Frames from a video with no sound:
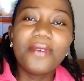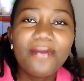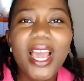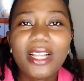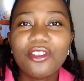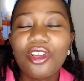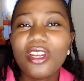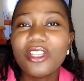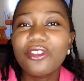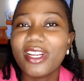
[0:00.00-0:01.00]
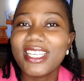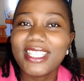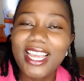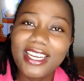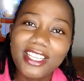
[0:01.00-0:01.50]
In fact, you don't need to
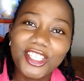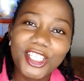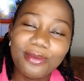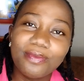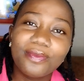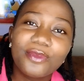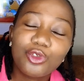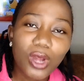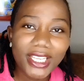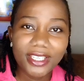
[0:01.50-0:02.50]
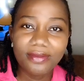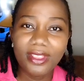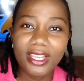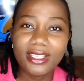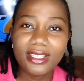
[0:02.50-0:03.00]
register in the gym to achieve
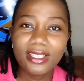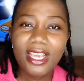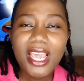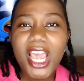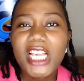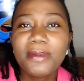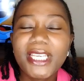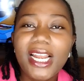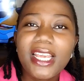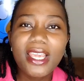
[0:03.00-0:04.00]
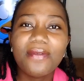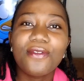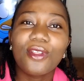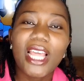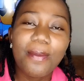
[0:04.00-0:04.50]
this, especially
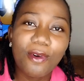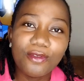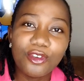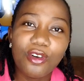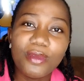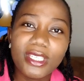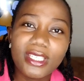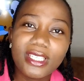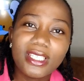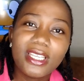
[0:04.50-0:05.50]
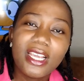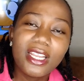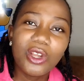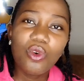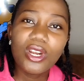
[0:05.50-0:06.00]
if your type of job is
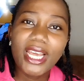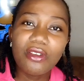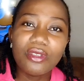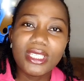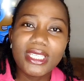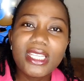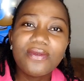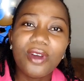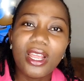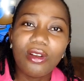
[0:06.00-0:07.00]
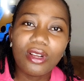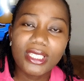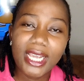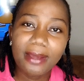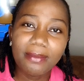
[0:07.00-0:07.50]
the one that you sit for a long
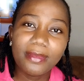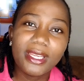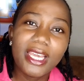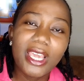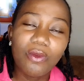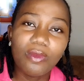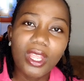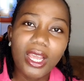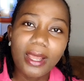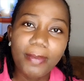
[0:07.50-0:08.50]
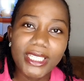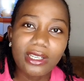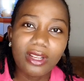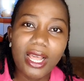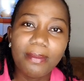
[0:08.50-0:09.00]
time in a
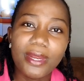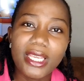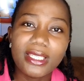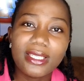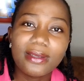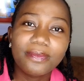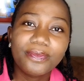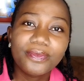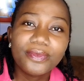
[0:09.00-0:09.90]
particular place.